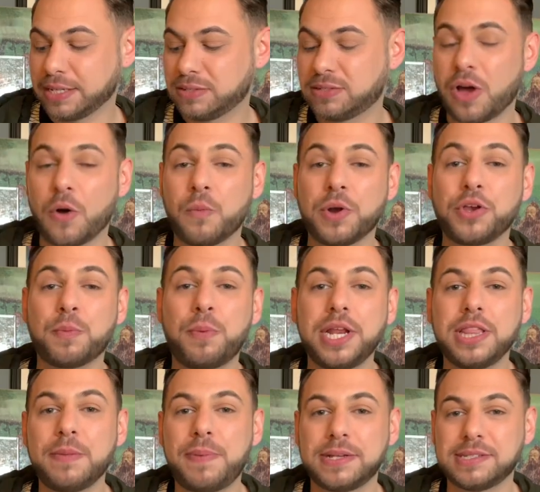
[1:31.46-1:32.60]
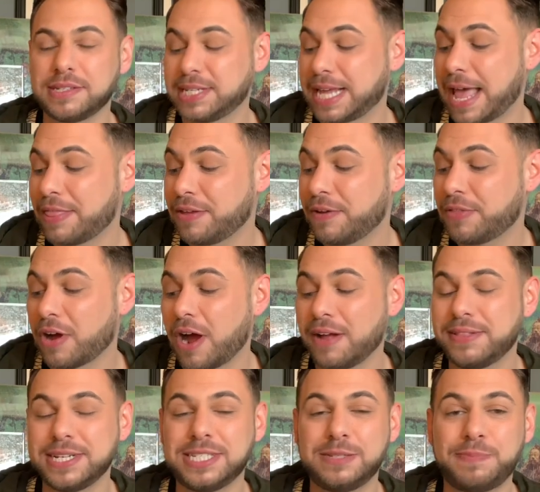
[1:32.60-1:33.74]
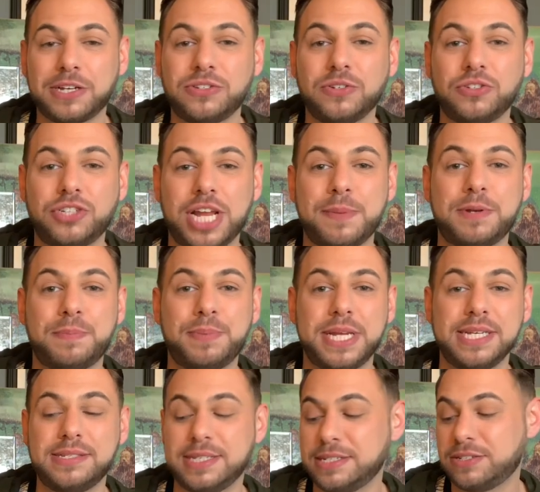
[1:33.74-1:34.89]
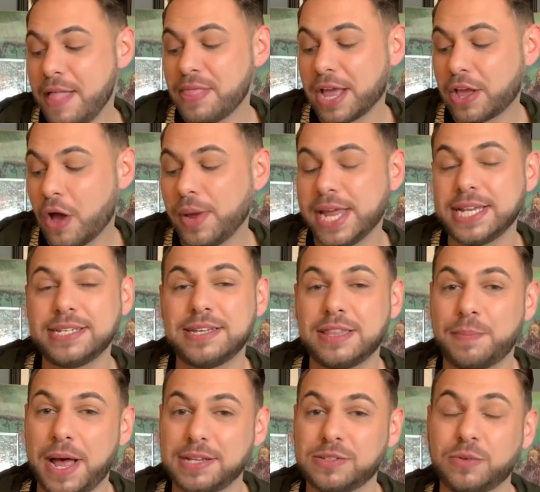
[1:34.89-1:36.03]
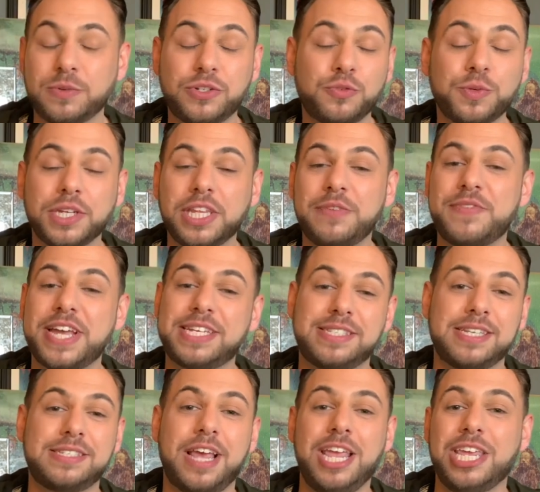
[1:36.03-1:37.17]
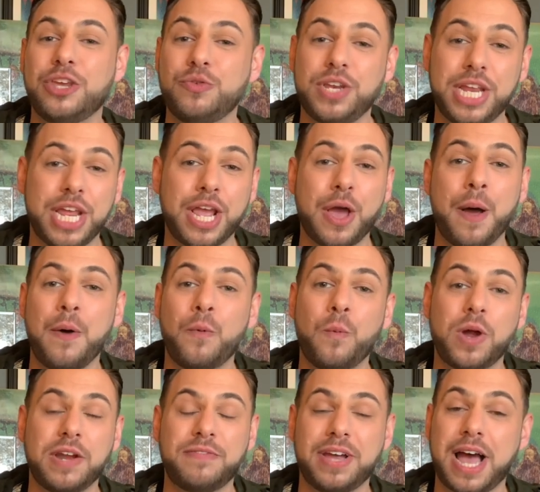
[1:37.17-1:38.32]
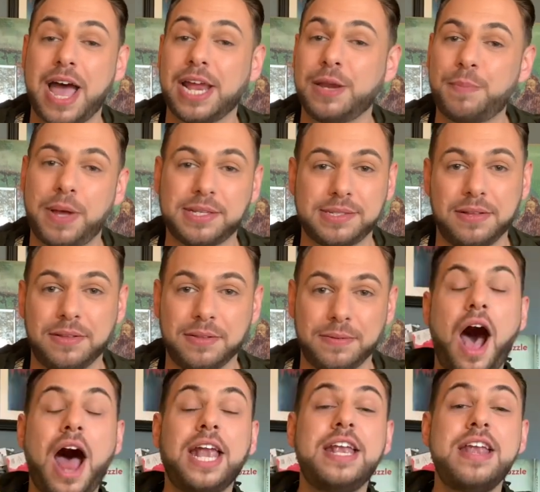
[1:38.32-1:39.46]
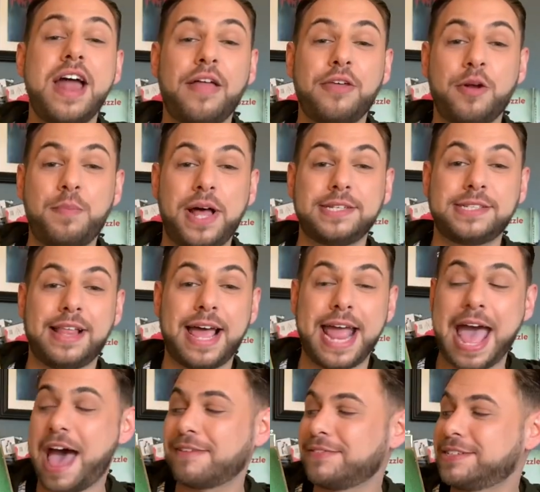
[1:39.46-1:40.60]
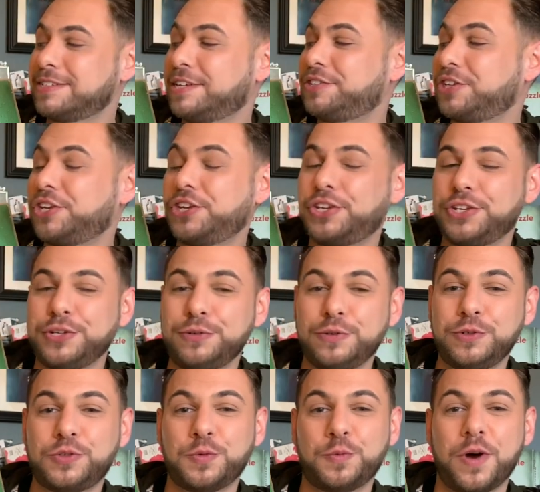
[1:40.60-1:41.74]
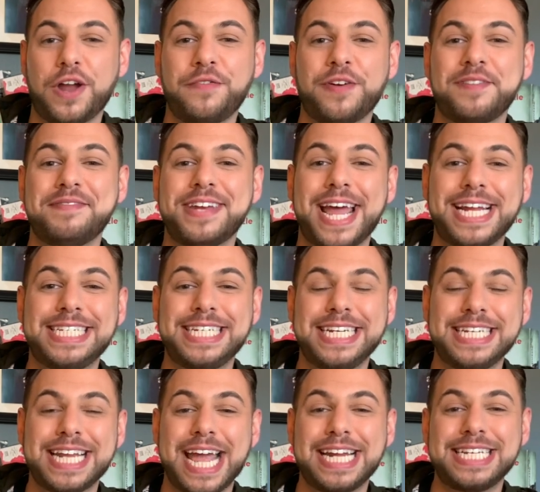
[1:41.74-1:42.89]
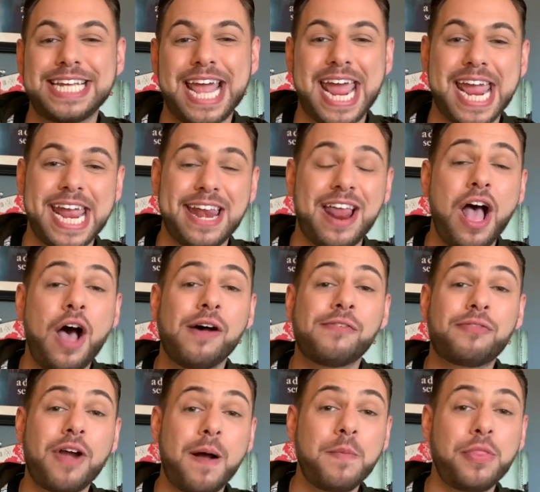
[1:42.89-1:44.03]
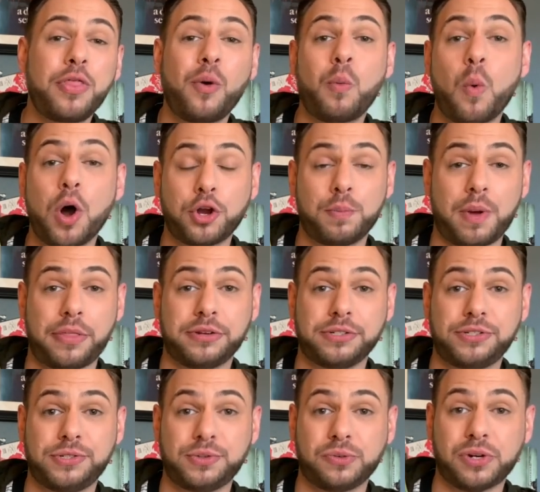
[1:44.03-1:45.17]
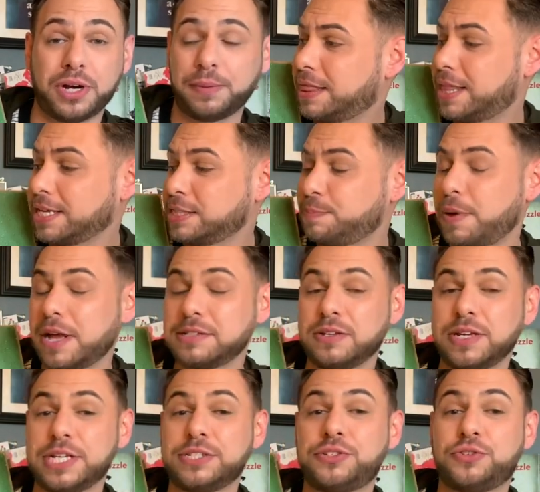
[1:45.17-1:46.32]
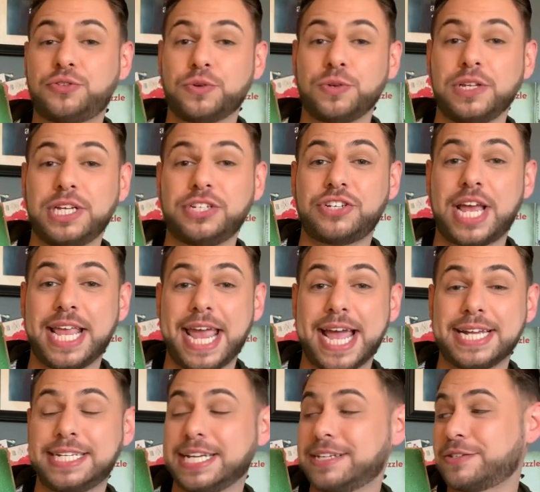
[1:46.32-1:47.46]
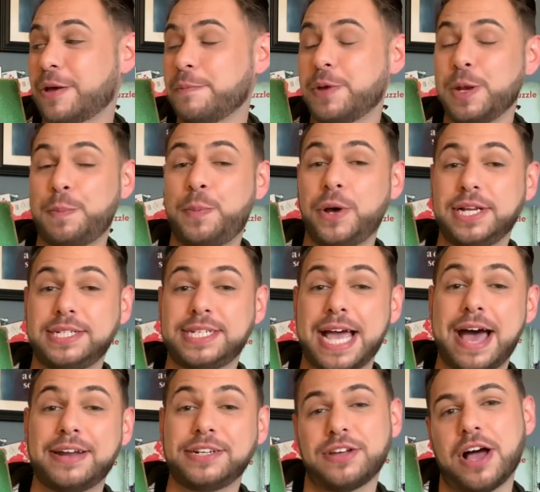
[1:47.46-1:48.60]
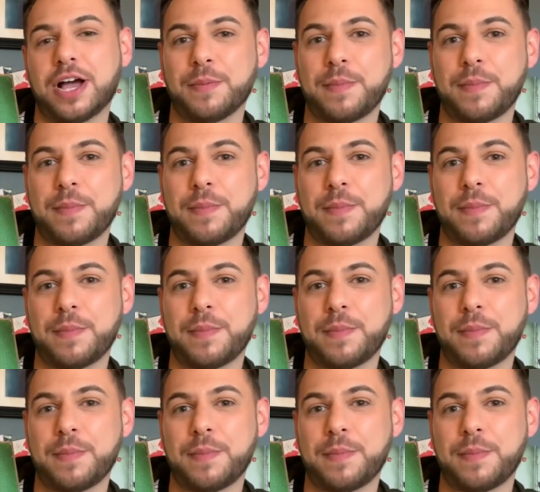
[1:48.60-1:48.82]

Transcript: So when you're putting the puzzle together, there are these special shaped pieces that go into the puzzle, which really makes this a unique one-of-a-kind puzzle. Another puzzle I have is this huge one from 1998 from the Warner Brothers store. This puzzle is truly gigantic, so I'm going to put it down and talk